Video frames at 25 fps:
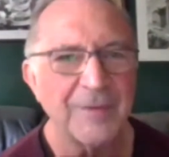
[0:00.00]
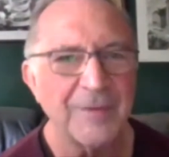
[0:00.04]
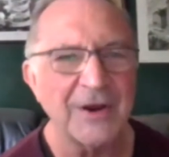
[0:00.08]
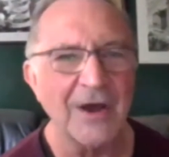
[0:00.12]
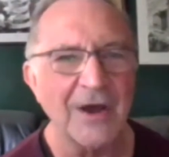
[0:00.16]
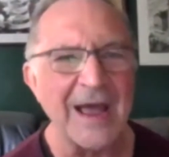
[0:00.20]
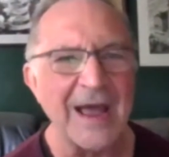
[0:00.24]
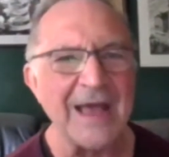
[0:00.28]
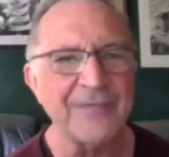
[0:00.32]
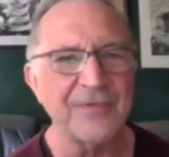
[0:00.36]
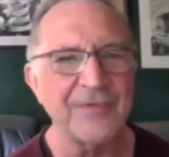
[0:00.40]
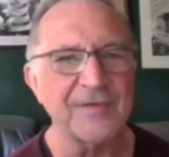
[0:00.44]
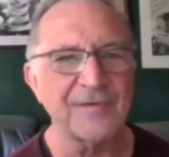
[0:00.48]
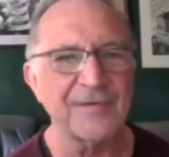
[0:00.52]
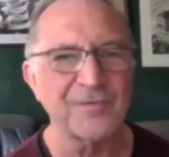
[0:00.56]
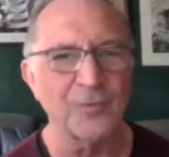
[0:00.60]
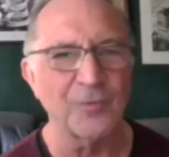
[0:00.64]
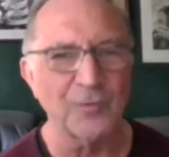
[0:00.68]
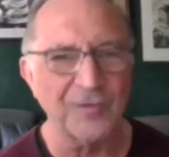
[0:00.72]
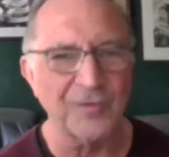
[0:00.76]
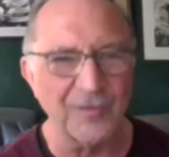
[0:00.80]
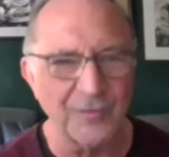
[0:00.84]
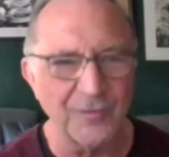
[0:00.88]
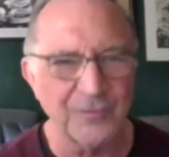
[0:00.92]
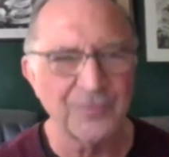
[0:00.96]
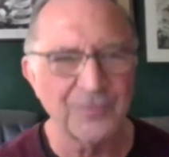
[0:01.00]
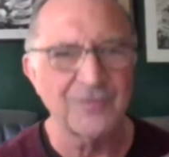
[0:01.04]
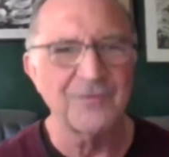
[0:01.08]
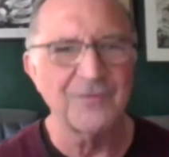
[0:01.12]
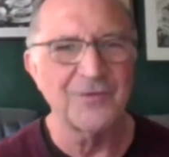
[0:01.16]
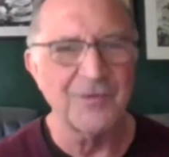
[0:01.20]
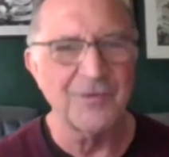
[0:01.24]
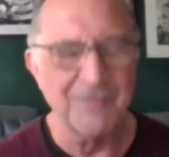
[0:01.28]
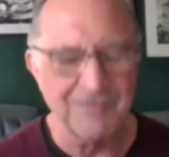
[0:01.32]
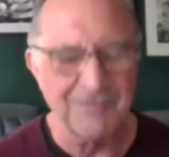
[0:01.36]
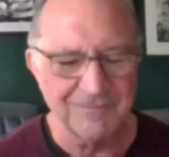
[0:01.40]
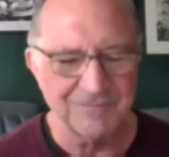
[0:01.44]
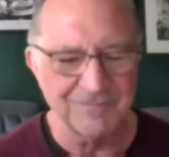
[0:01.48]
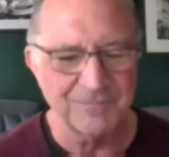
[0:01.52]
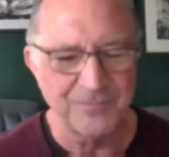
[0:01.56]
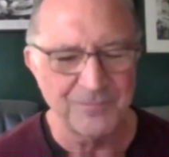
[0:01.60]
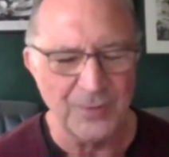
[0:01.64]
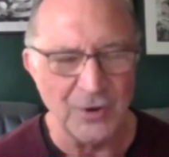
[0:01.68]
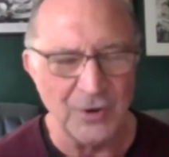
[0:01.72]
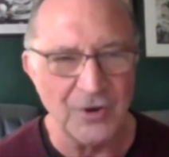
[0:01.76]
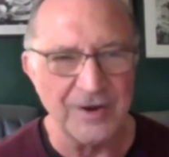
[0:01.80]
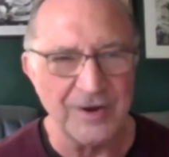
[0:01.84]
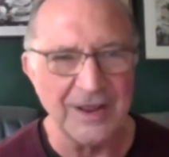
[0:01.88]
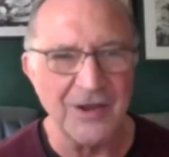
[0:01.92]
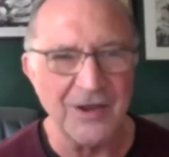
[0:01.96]
And I had this sort of
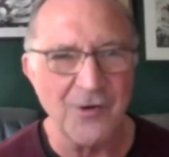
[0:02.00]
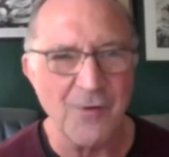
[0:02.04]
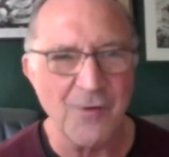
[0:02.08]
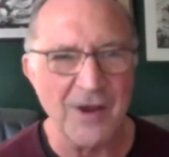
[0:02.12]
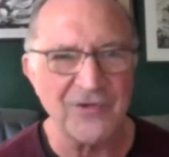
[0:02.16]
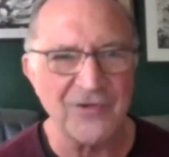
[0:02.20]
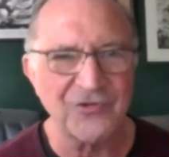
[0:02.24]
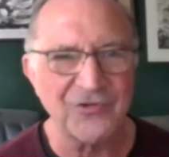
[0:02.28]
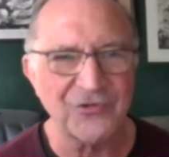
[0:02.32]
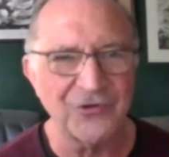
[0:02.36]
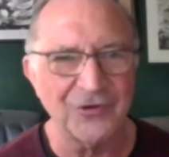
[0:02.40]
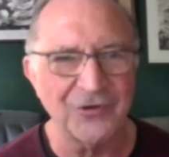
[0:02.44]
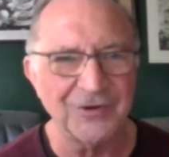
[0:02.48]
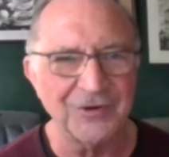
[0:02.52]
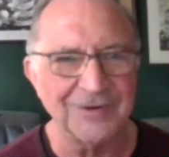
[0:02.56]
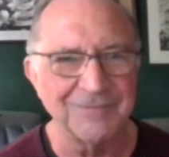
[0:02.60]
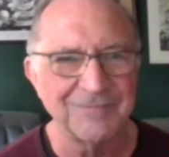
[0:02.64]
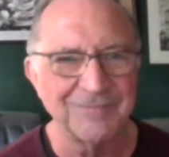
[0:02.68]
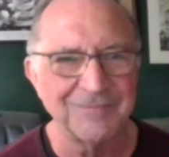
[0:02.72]
burning question.